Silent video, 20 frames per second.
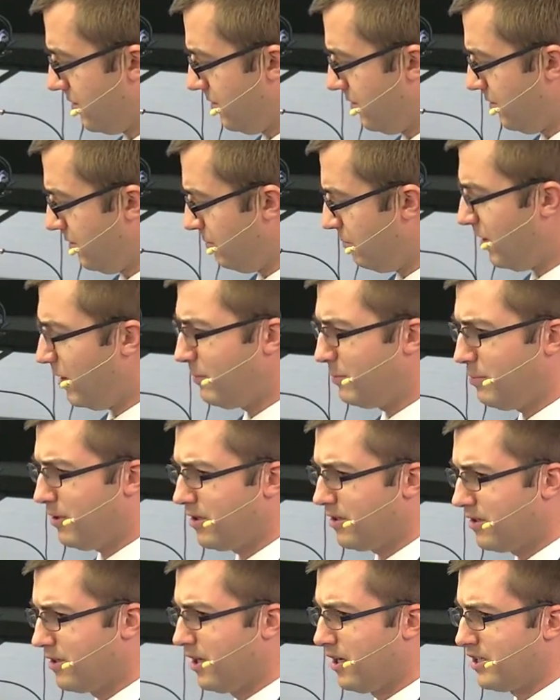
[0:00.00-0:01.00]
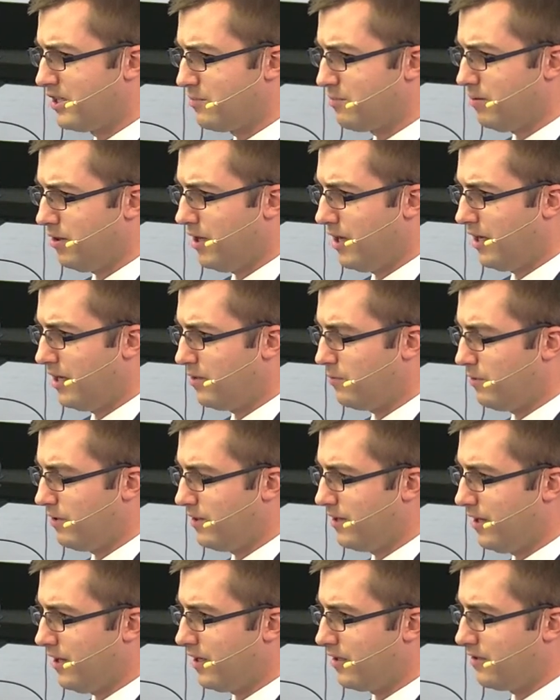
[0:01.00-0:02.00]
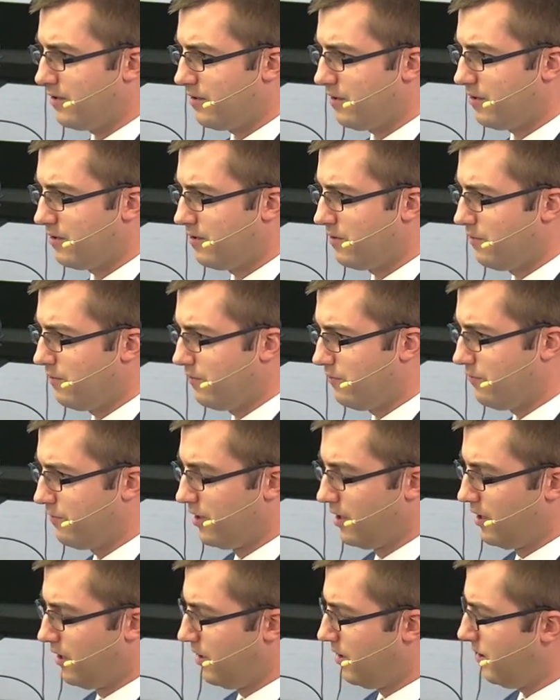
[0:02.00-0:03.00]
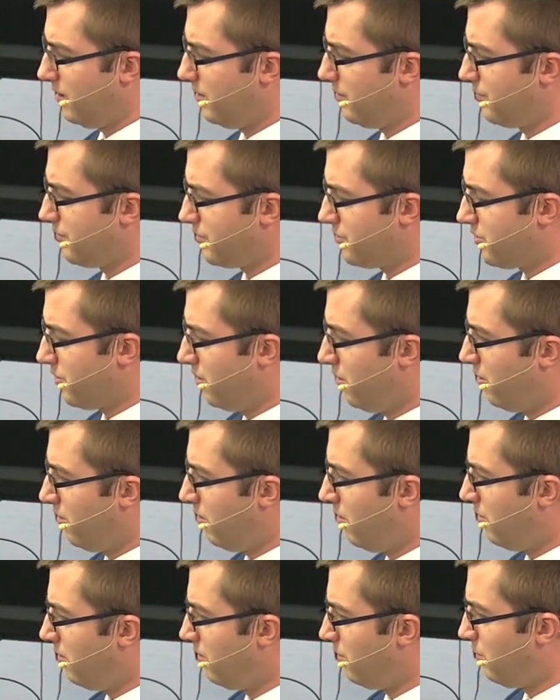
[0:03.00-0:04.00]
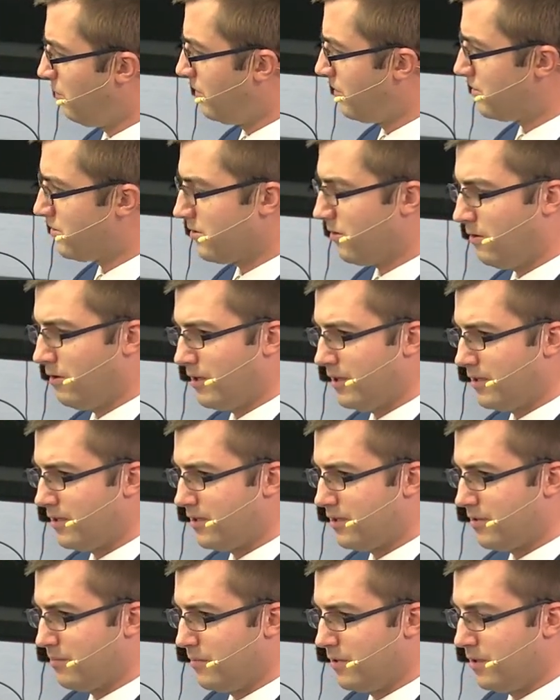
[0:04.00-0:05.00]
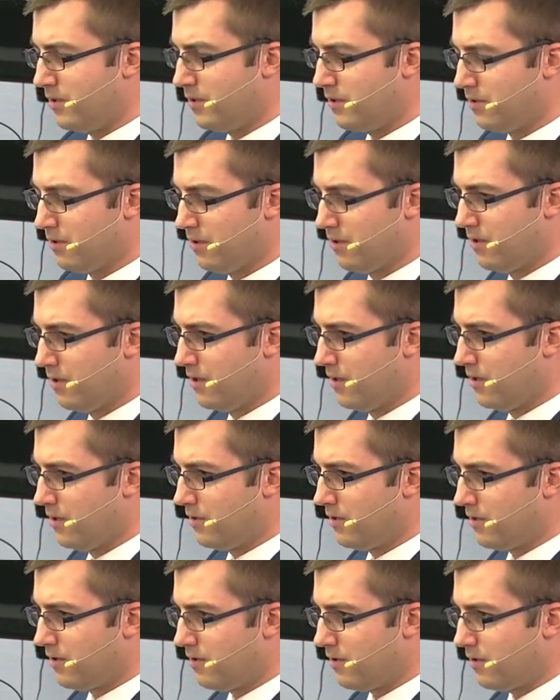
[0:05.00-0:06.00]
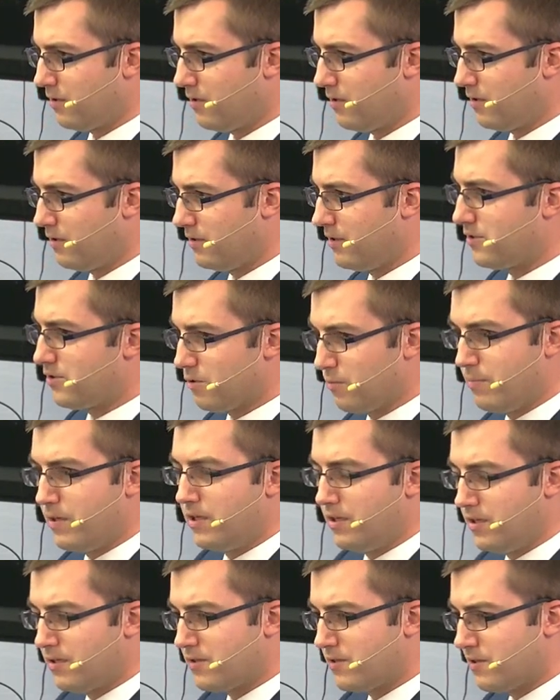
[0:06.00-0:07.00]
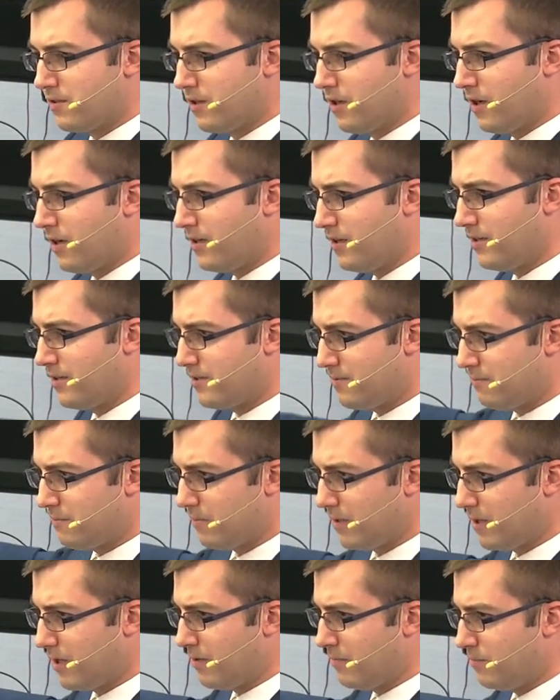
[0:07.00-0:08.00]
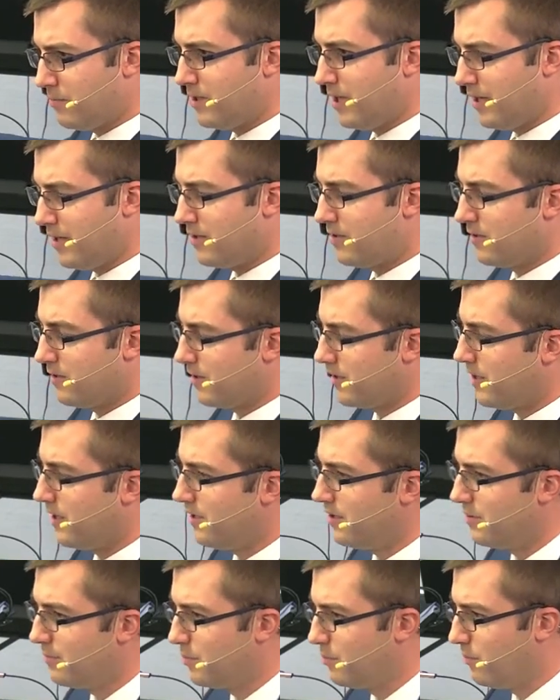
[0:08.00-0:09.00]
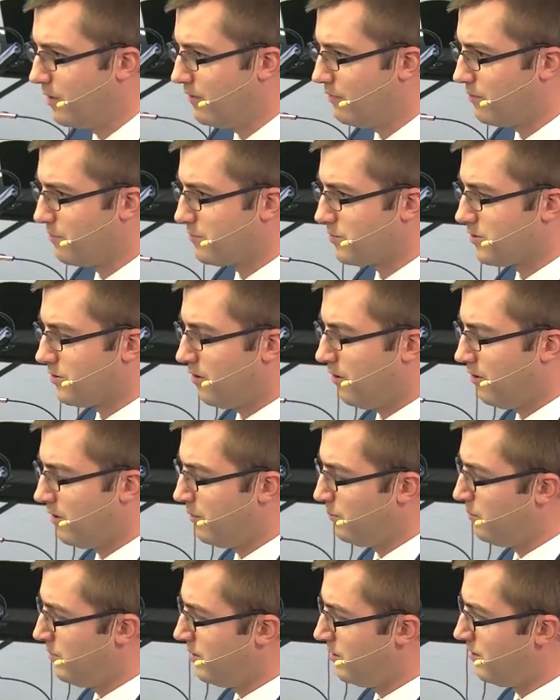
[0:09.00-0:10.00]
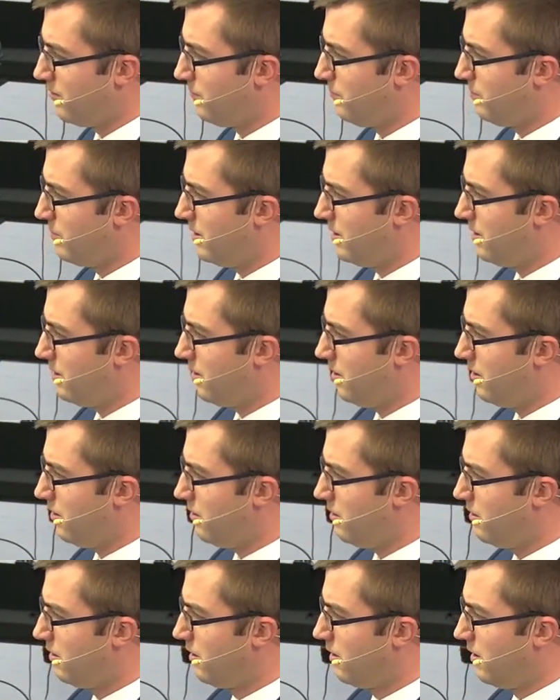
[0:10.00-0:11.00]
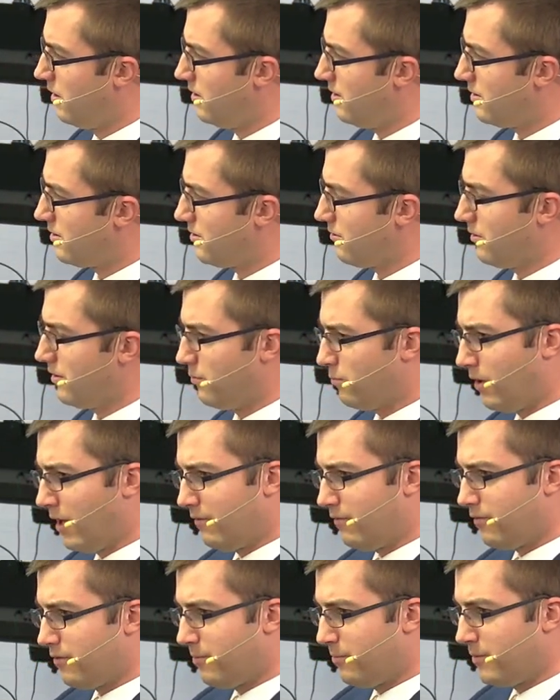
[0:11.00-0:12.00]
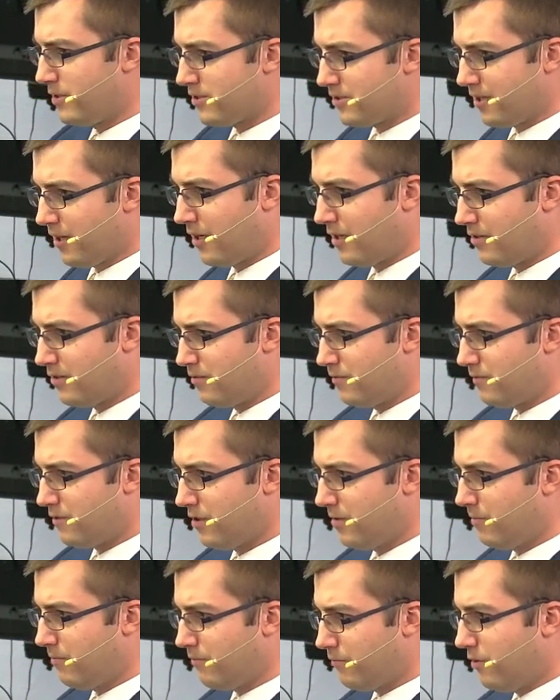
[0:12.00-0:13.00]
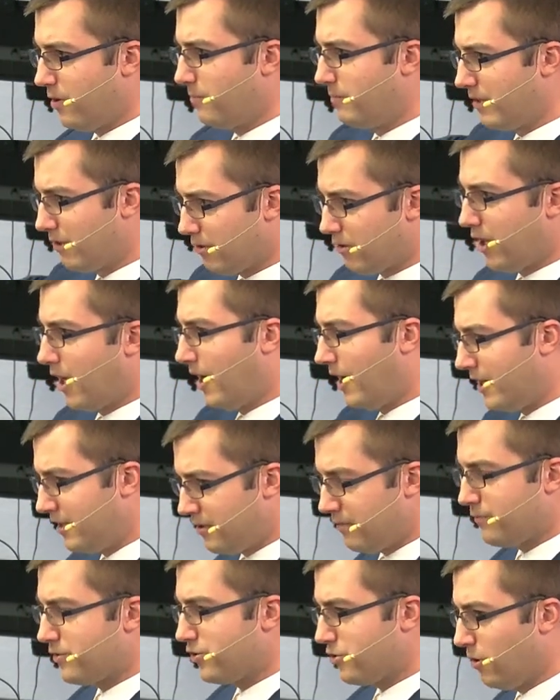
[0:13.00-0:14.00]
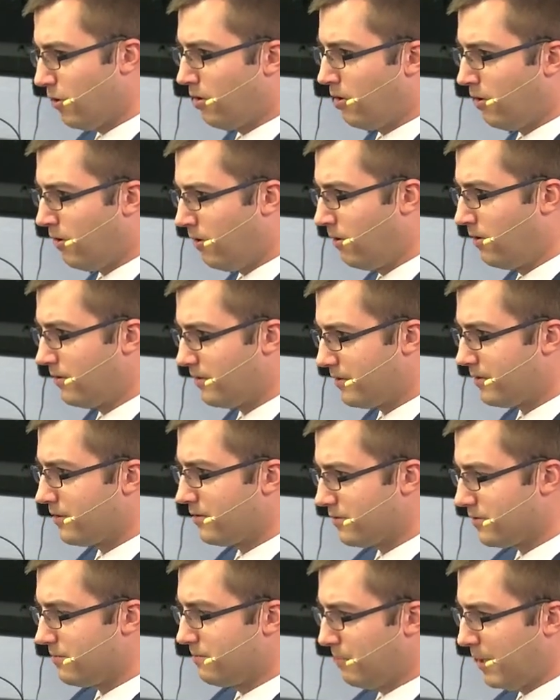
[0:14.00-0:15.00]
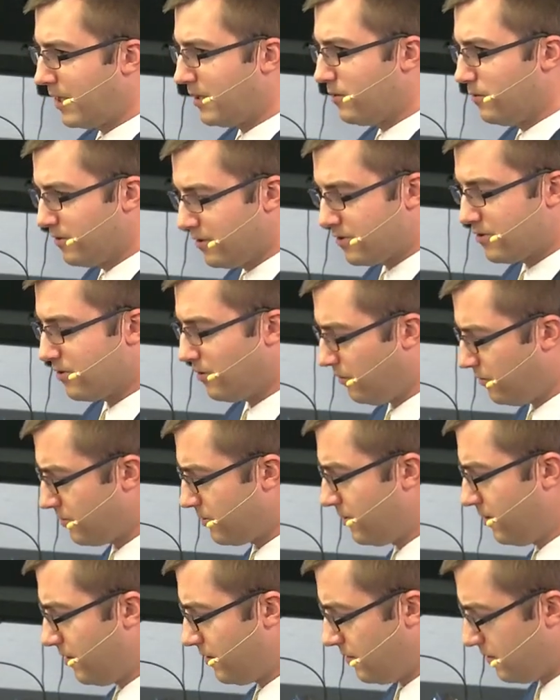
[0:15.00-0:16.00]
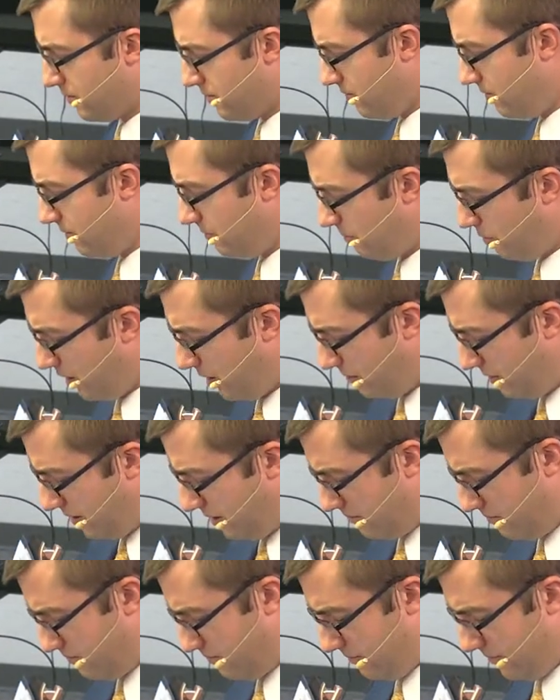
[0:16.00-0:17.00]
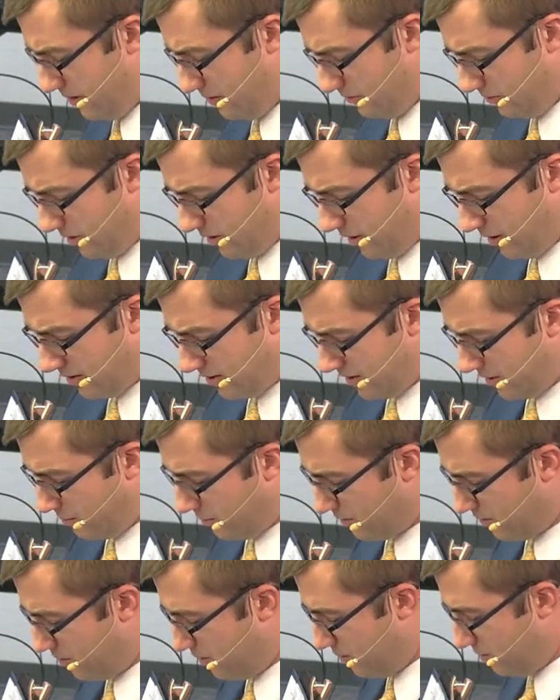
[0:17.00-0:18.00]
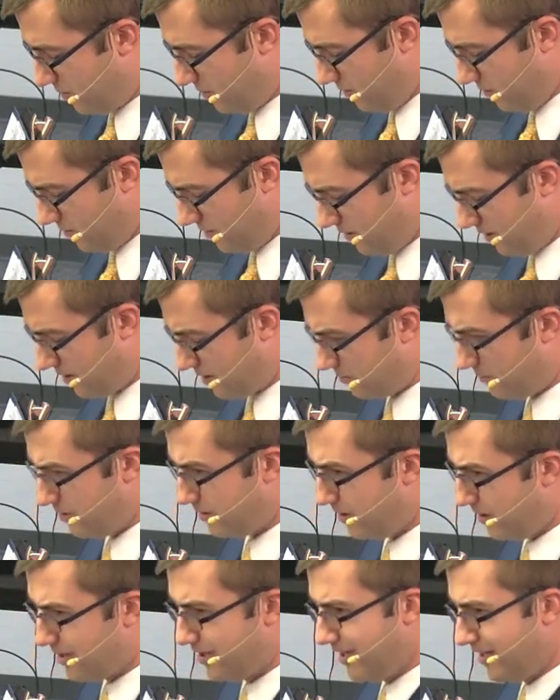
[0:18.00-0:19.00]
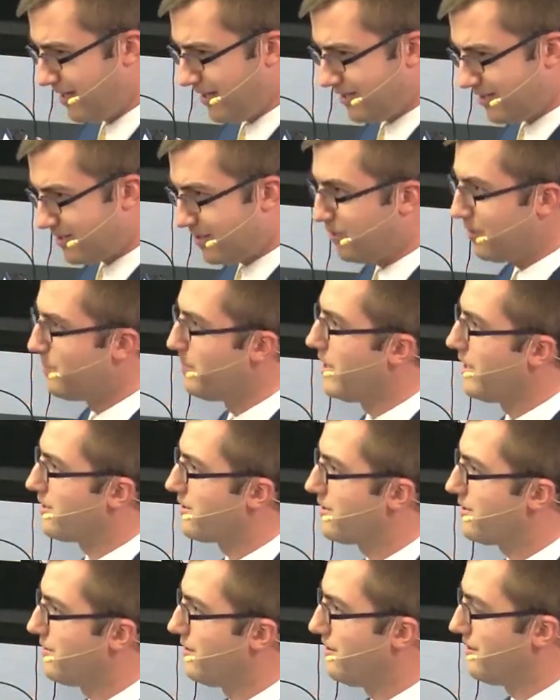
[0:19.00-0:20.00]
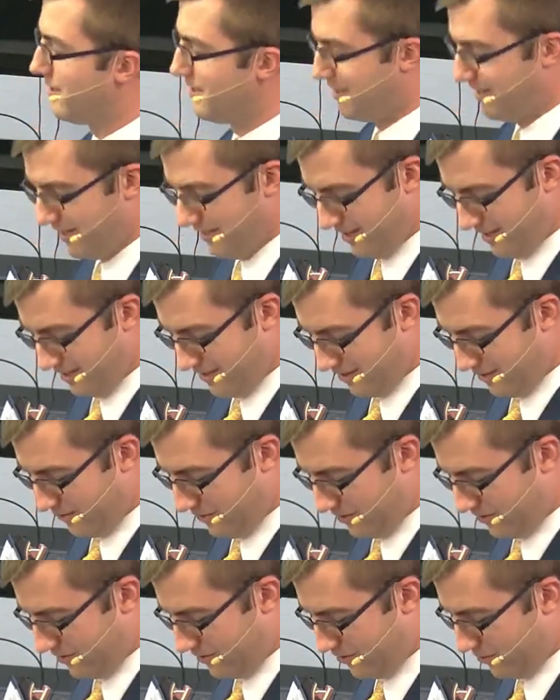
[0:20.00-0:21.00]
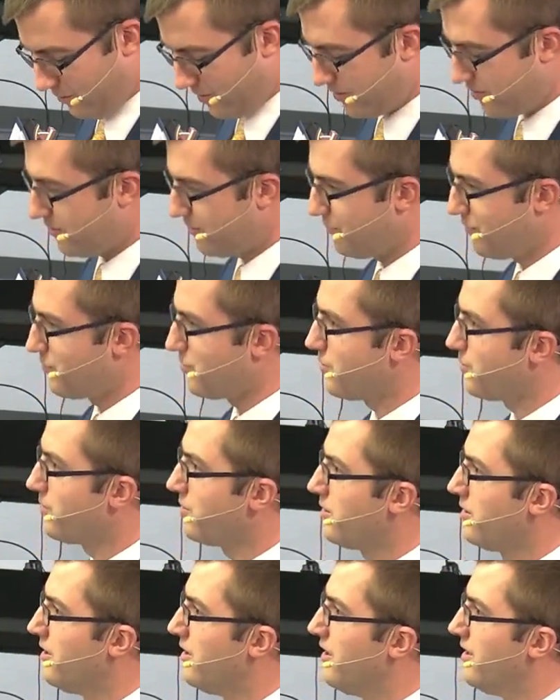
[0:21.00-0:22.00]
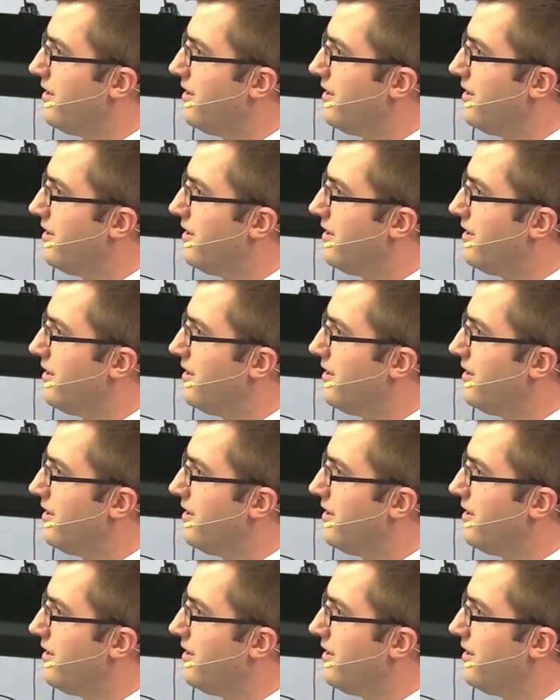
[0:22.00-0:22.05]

you know, probably part of God's plan with that uh, you know, of, of Saul when Saul had committed disobedience and God had had taken the kingdom away from Saul. It wouldn't have been necessarily right for the Messiah to come from the line of Saul because Michal is Saul's daughter. So probably God's able to use those things, but it, it's still a mess of a, of a situation for sure.